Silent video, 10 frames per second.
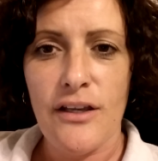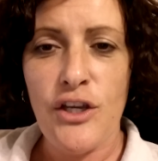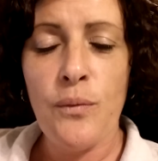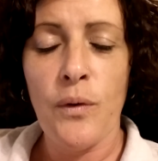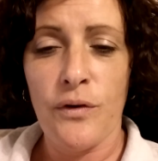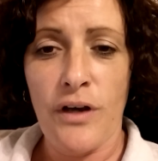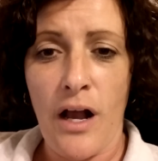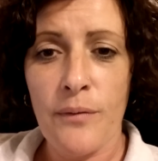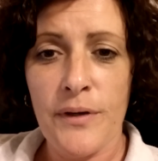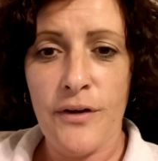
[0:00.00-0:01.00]
You will
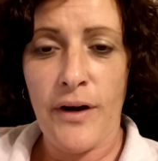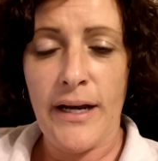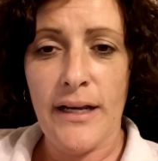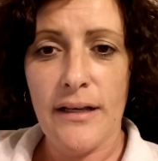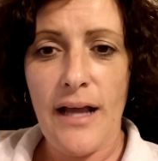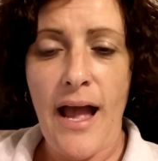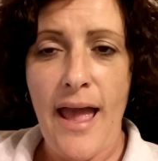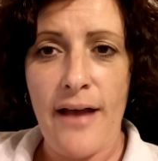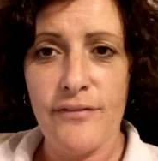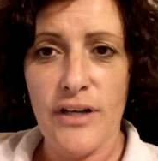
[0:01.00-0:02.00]
not regret it. I
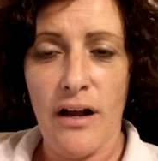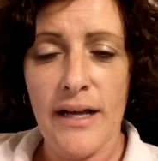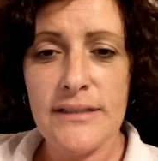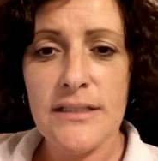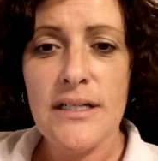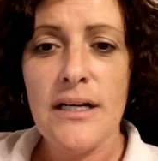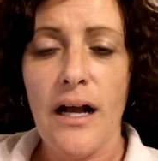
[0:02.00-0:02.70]
have not.